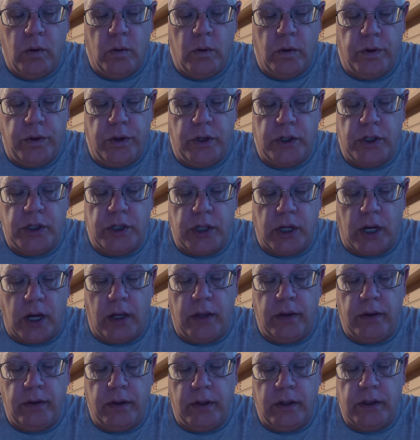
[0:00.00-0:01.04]
With it
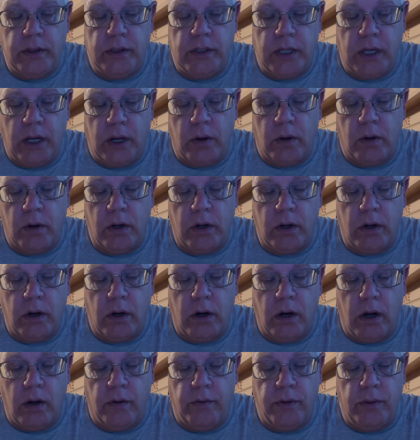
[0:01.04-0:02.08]
shut, the interior
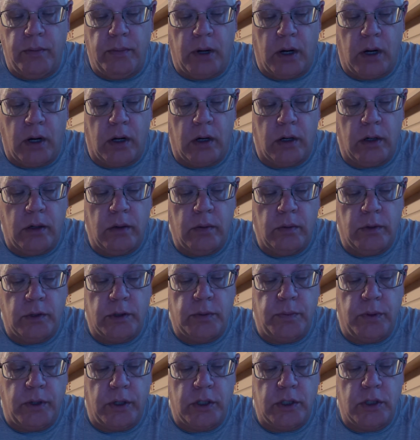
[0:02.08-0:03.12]
of the barn was
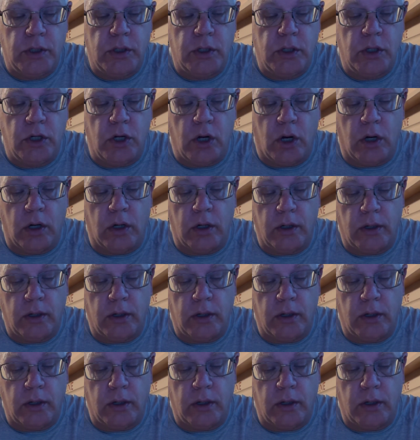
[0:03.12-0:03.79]
pitch dark.